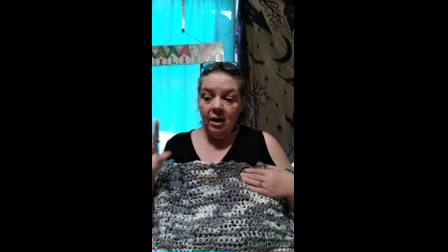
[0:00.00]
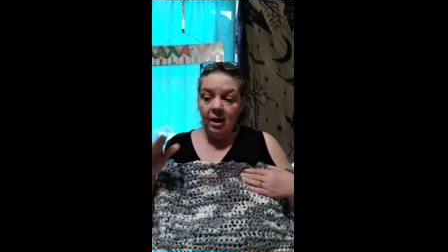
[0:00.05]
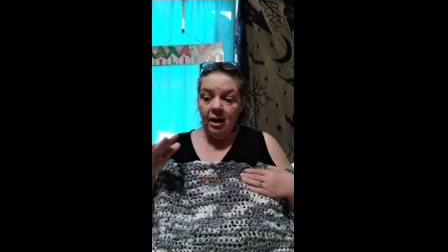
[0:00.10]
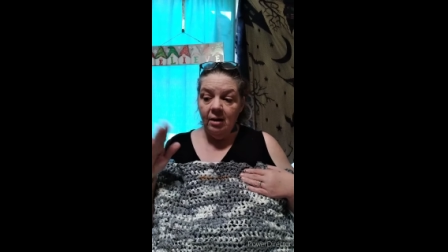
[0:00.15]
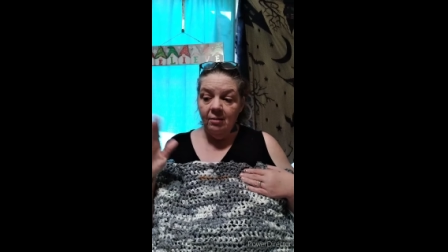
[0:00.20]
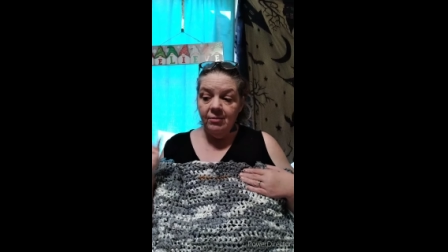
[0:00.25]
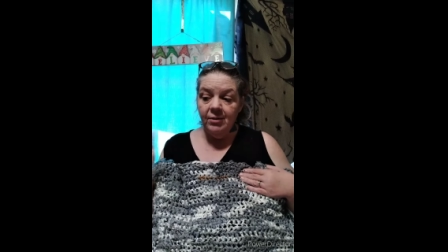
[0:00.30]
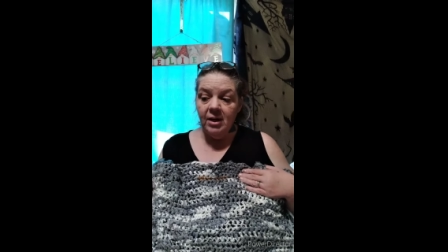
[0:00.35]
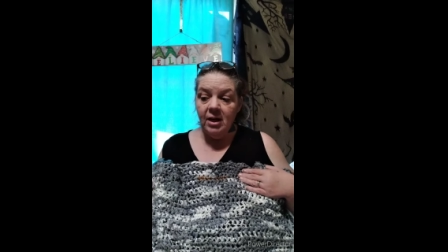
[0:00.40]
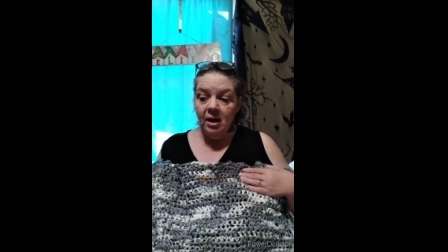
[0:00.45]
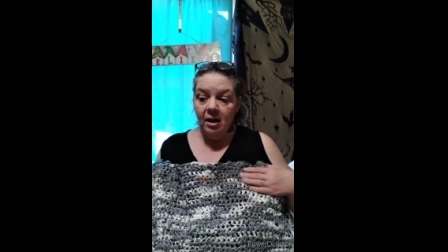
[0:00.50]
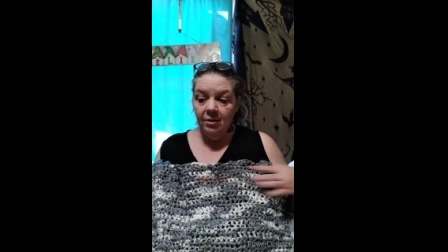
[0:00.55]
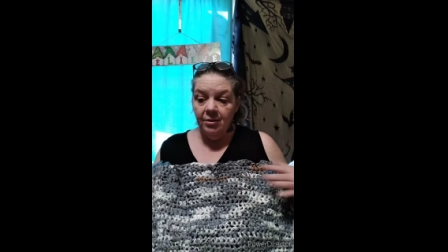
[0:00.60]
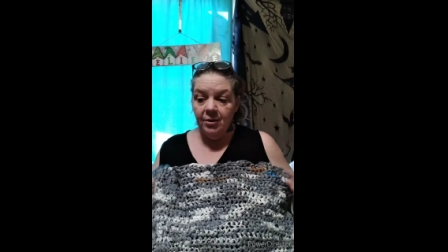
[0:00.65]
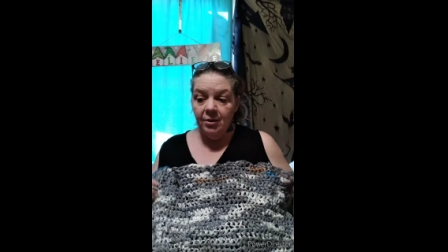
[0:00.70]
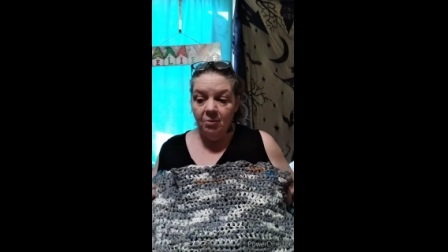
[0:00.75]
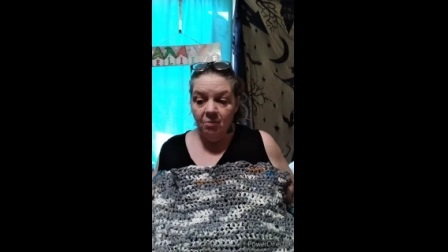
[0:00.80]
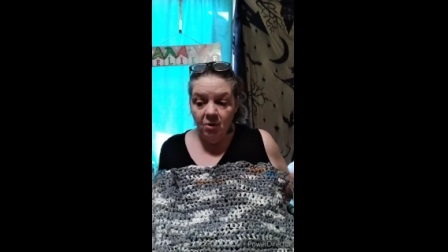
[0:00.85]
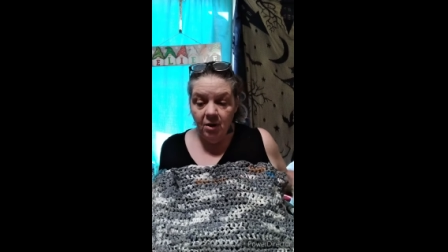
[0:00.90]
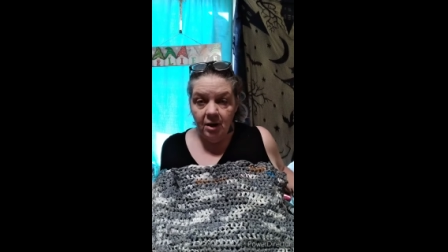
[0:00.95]
every
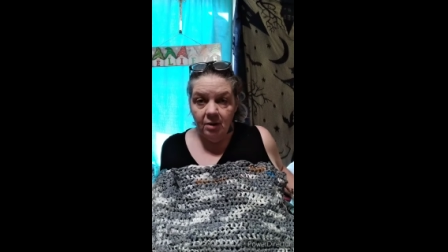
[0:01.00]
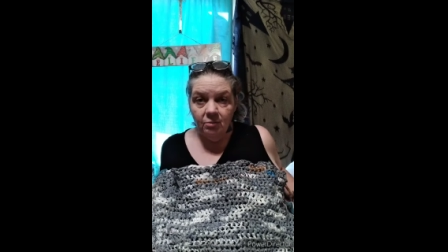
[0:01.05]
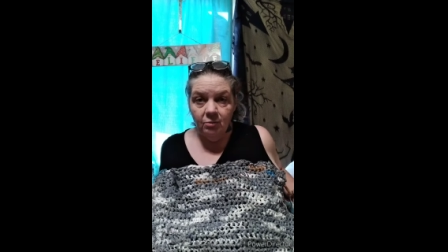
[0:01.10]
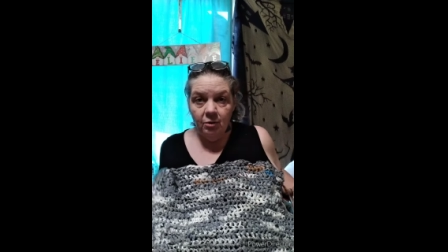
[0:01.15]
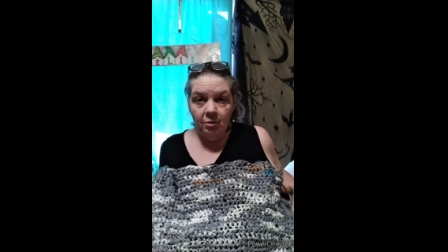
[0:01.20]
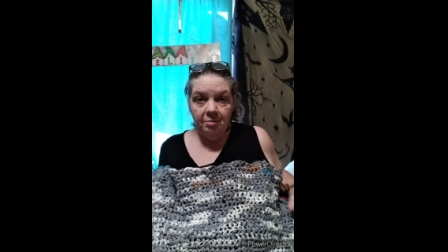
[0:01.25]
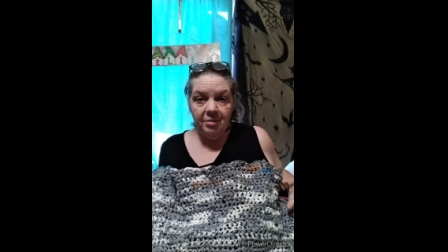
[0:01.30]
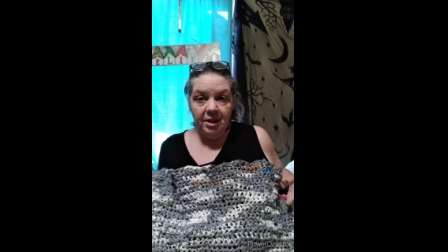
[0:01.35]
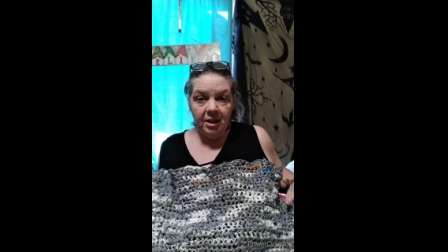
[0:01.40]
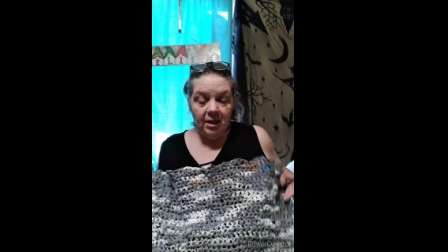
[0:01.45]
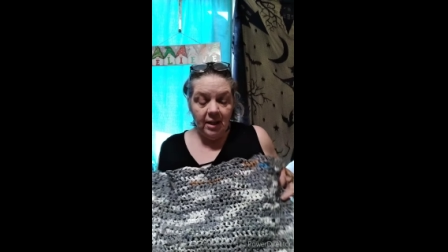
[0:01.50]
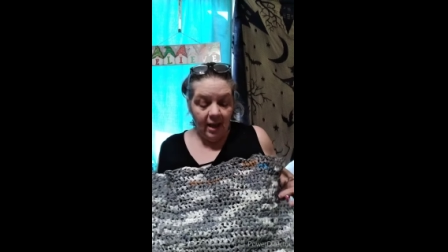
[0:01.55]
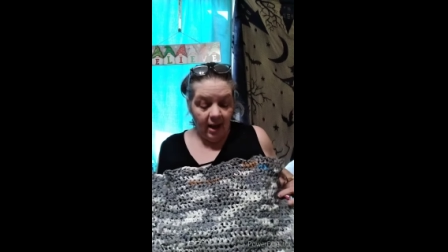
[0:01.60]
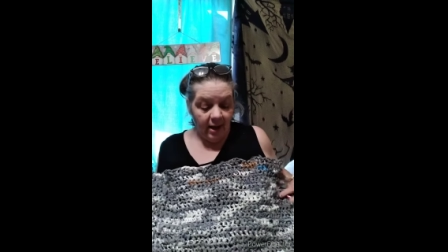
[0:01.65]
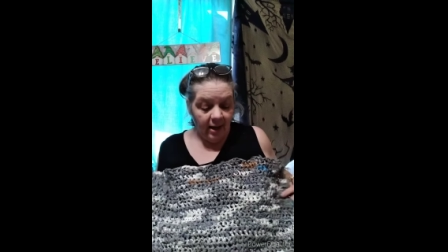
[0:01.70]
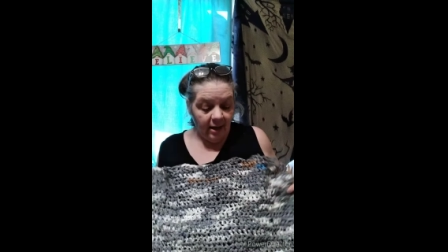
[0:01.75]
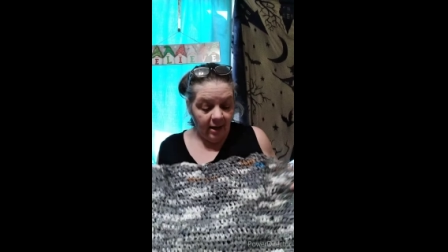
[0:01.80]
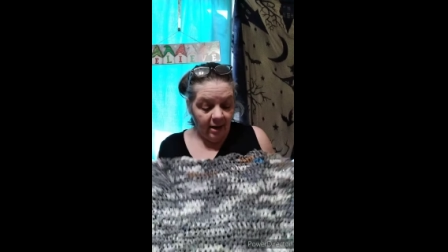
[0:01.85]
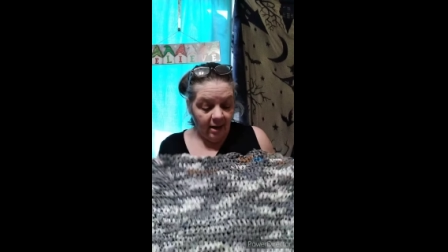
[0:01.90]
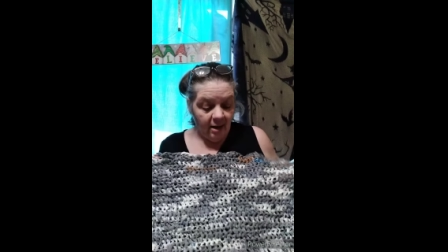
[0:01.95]
other one will be
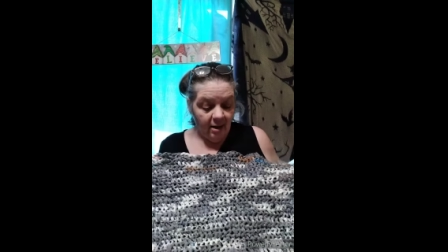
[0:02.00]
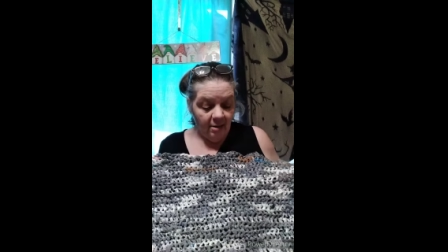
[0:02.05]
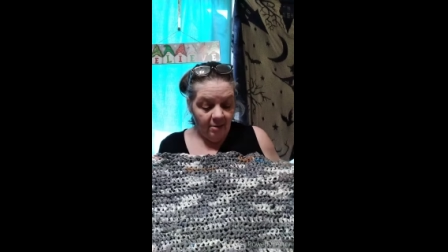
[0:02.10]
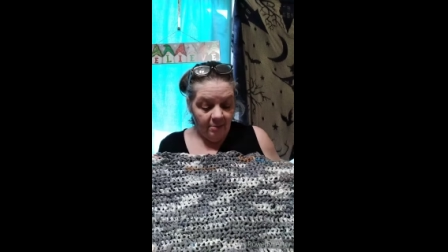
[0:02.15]
like